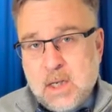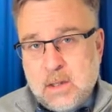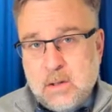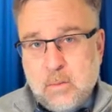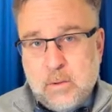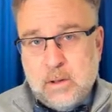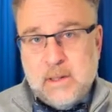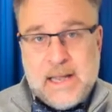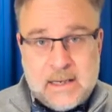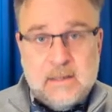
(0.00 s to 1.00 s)
You
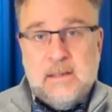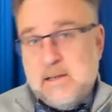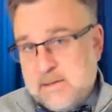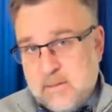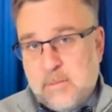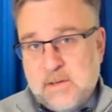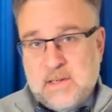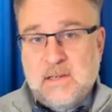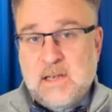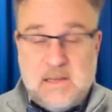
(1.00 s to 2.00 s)
will analyze and
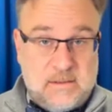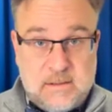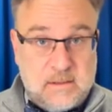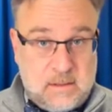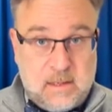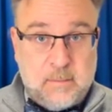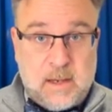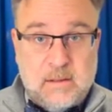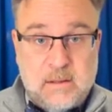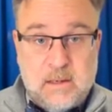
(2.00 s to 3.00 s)
present cases. I'll get
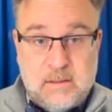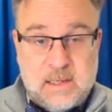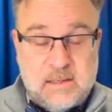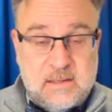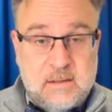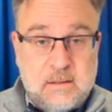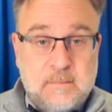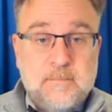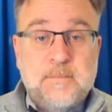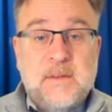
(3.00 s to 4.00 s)
back to how that's
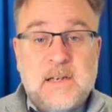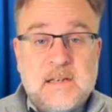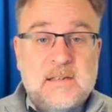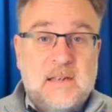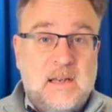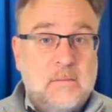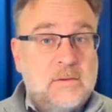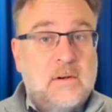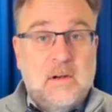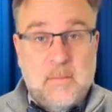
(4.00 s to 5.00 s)
done. The next day, we'll
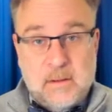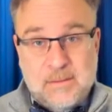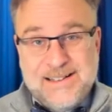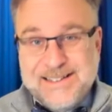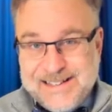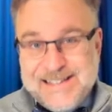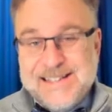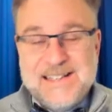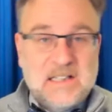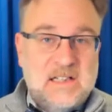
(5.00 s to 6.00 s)
talk about
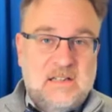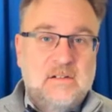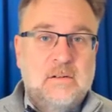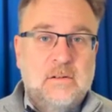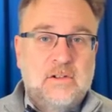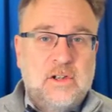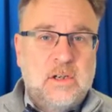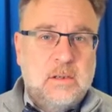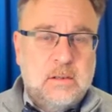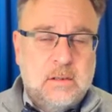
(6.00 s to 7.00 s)
leading
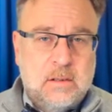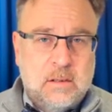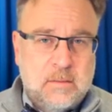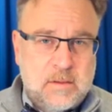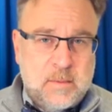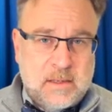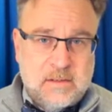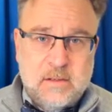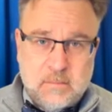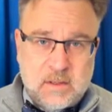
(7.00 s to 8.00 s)
technology, spend
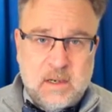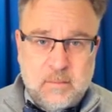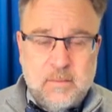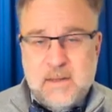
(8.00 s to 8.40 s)
some time on